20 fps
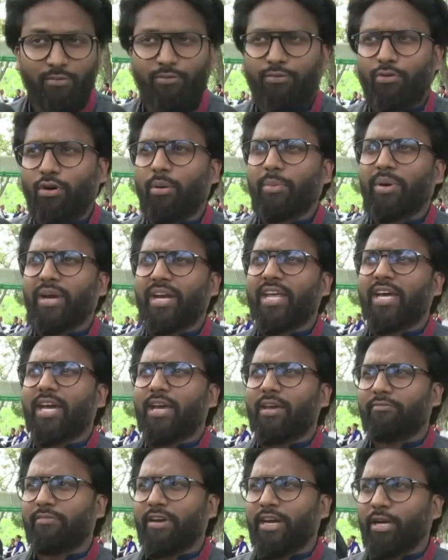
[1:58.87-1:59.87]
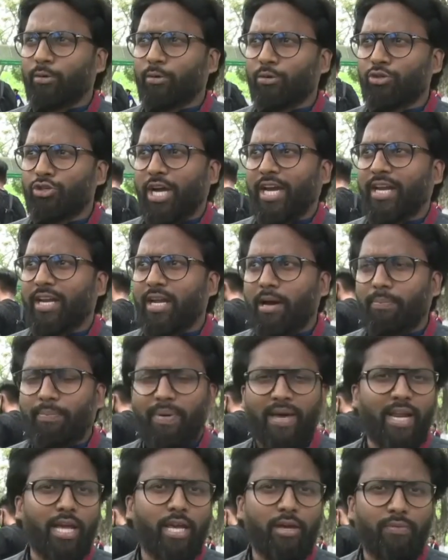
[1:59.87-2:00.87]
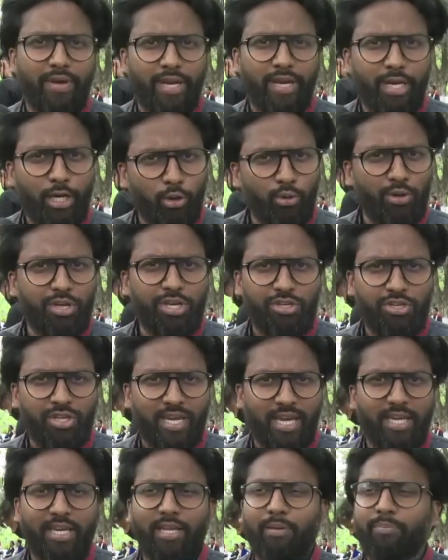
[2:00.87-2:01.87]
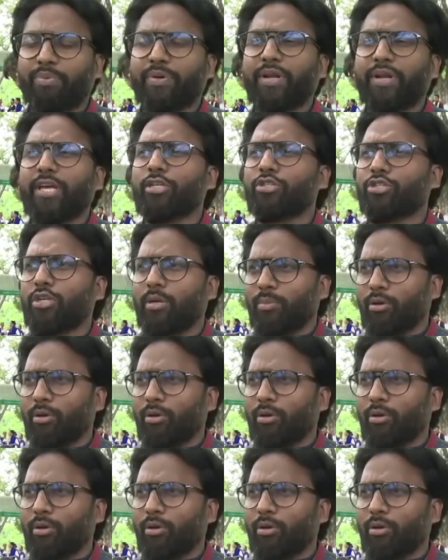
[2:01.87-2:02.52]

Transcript: From India, he went to China, Paraguay, Indonesia, and he preached